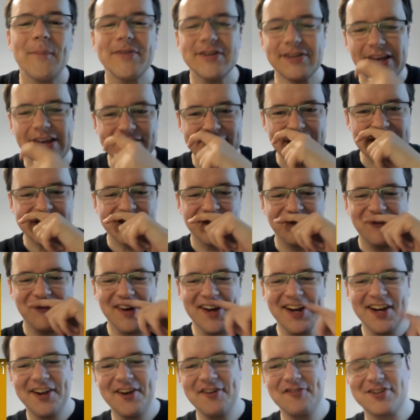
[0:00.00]
I mean, it's a
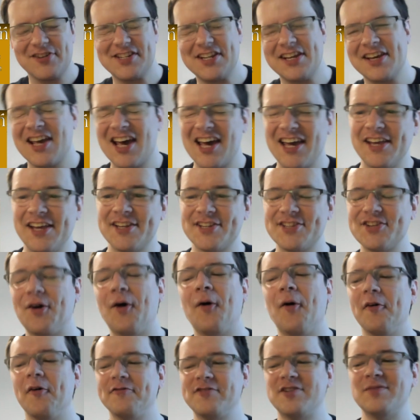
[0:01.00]
really interesting case
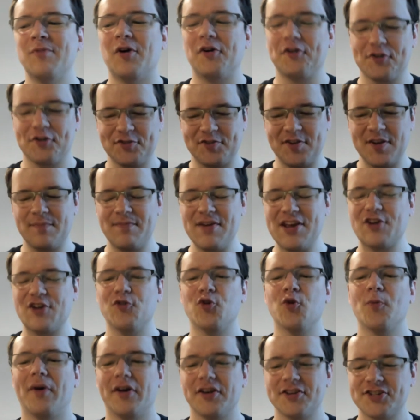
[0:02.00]
of democracy being
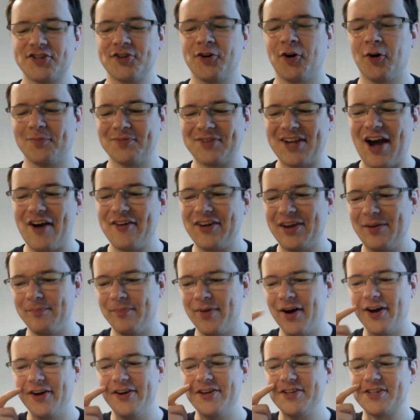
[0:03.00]
almost top-down
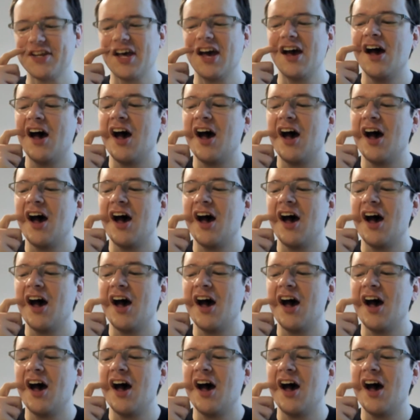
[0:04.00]
imposed.